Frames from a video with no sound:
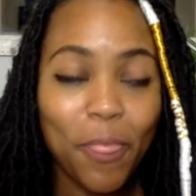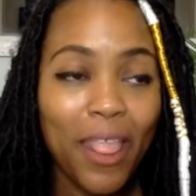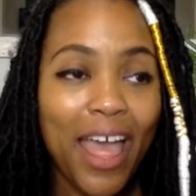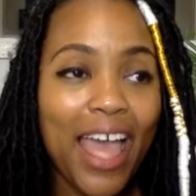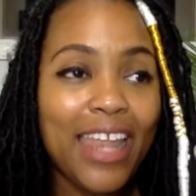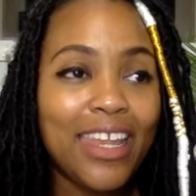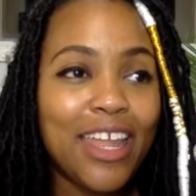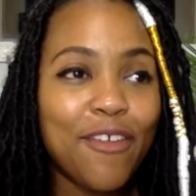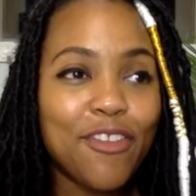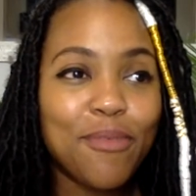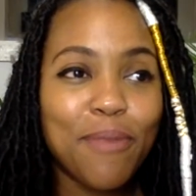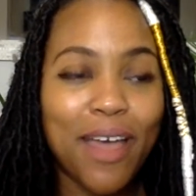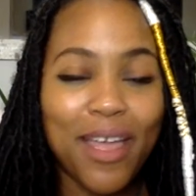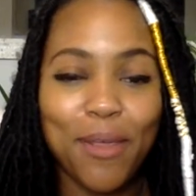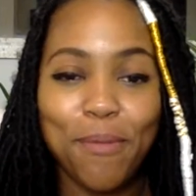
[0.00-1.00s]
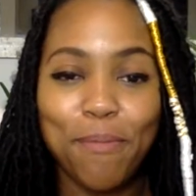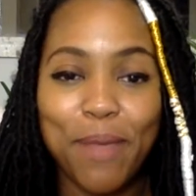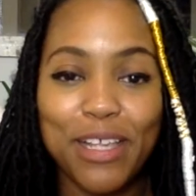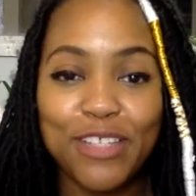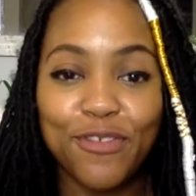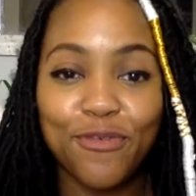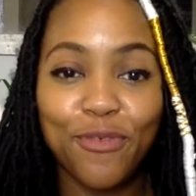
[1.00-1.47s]
I left my
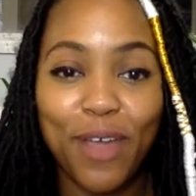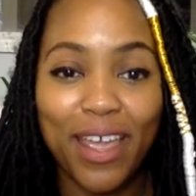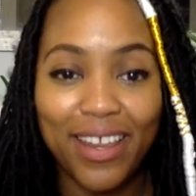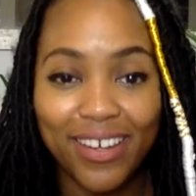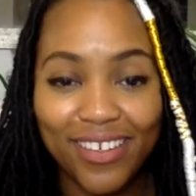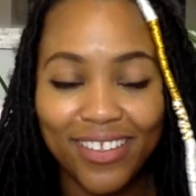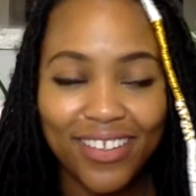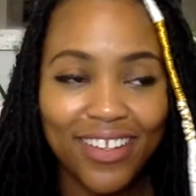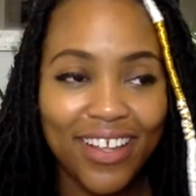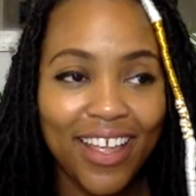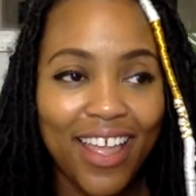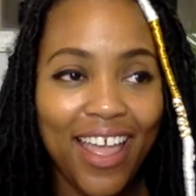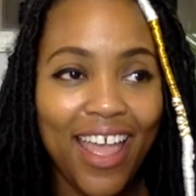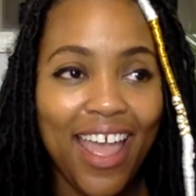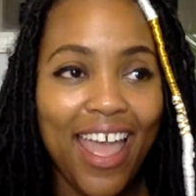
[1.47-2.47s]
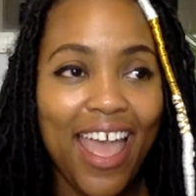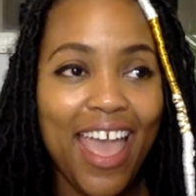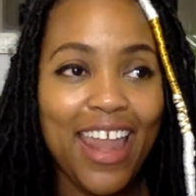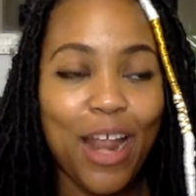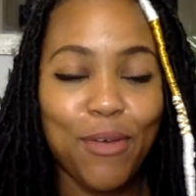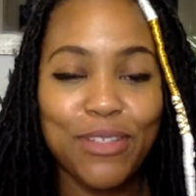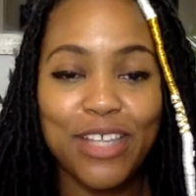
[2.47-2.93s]
best friend
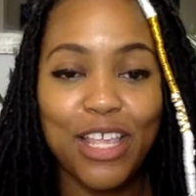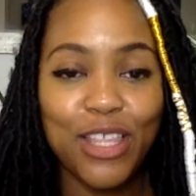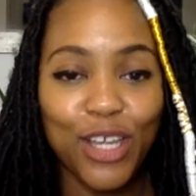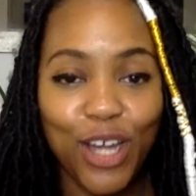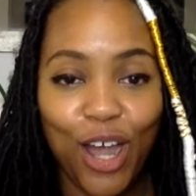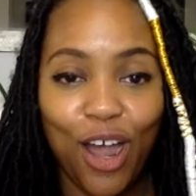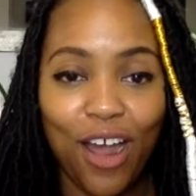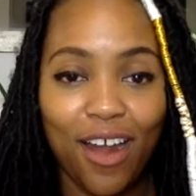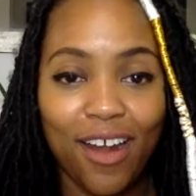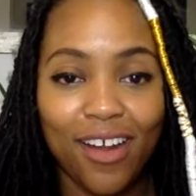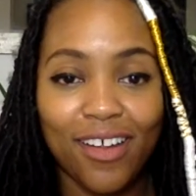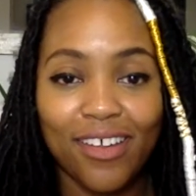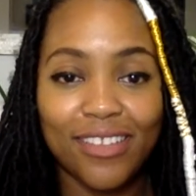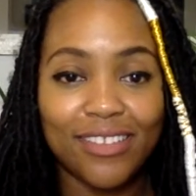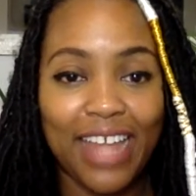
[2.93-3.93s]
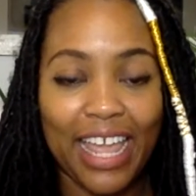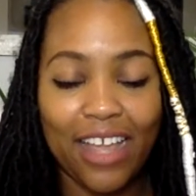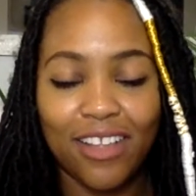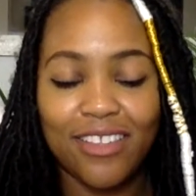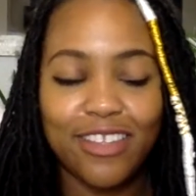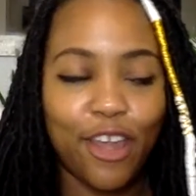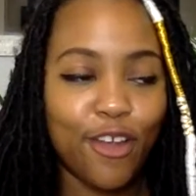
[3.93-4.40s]
and I was in the car,
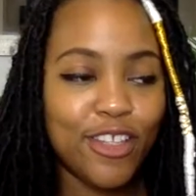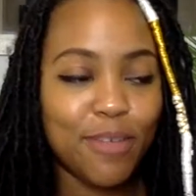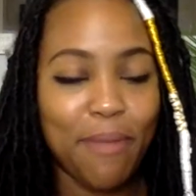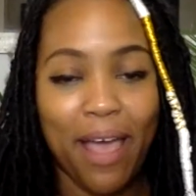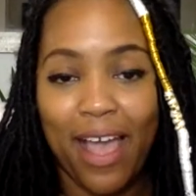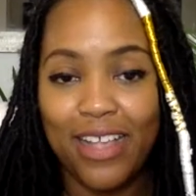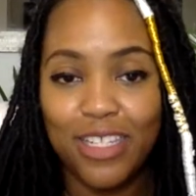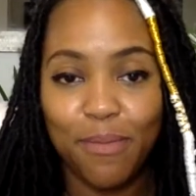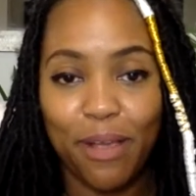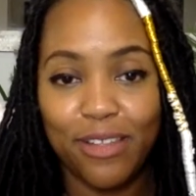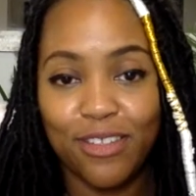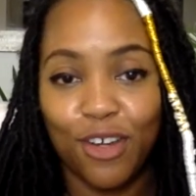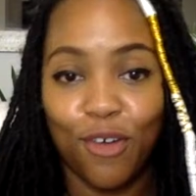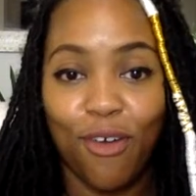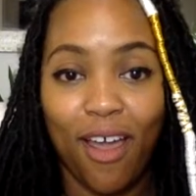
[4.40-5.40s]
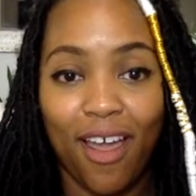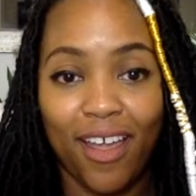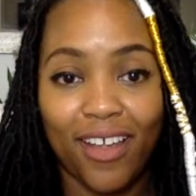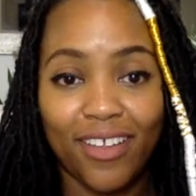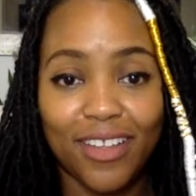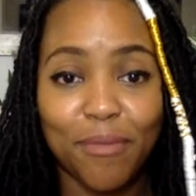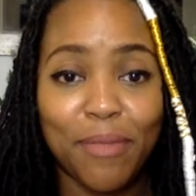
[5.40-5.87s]
like tears in my eyes, about to
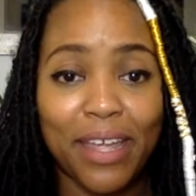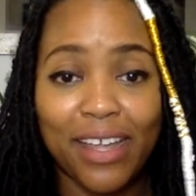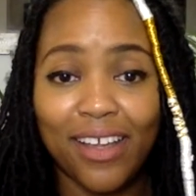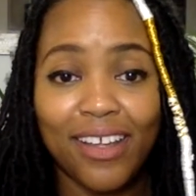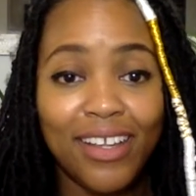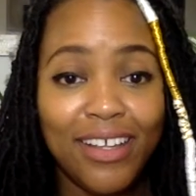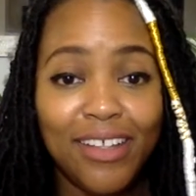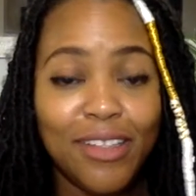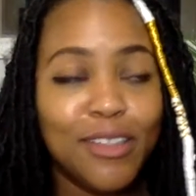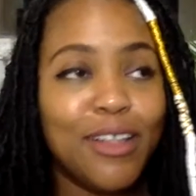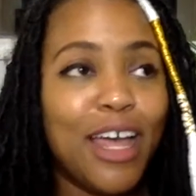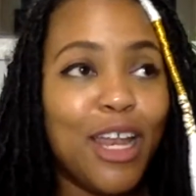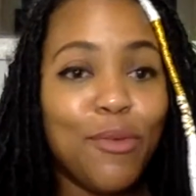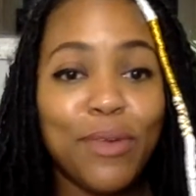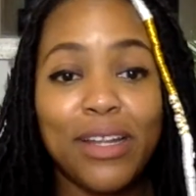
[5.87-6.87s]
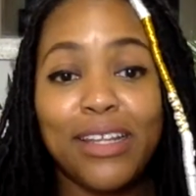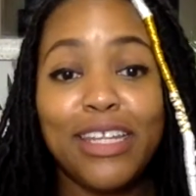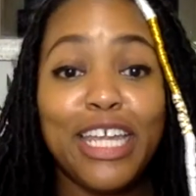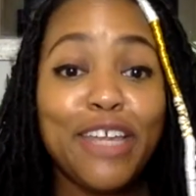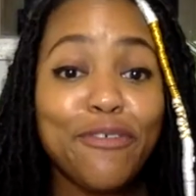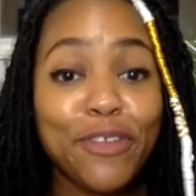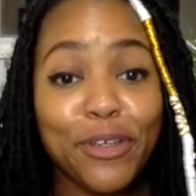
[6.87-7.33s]
cry. I'm like, I don't want to
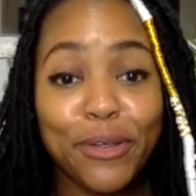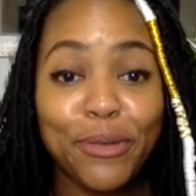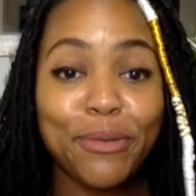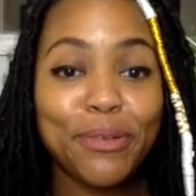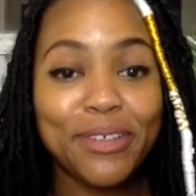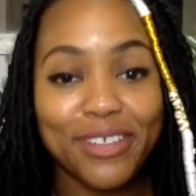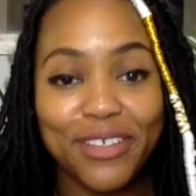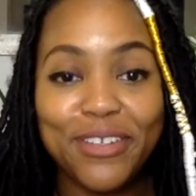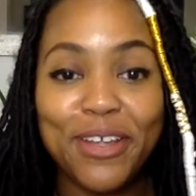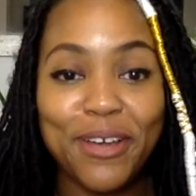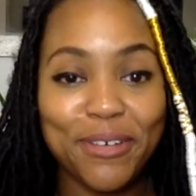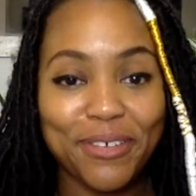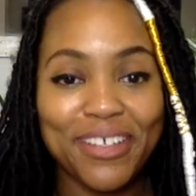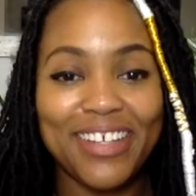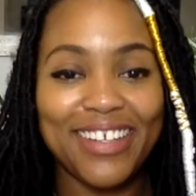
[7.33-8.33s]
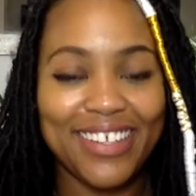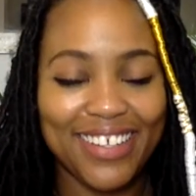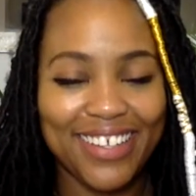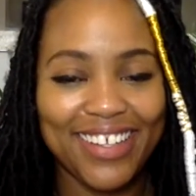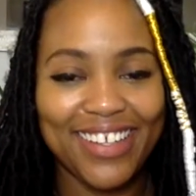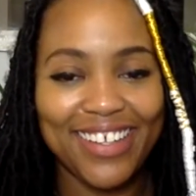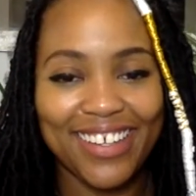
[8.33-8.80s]
leave you, you know?
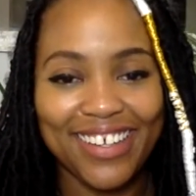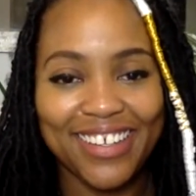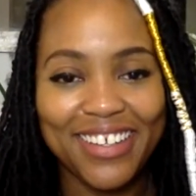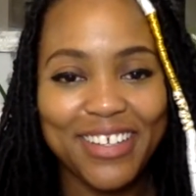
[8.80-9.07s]
But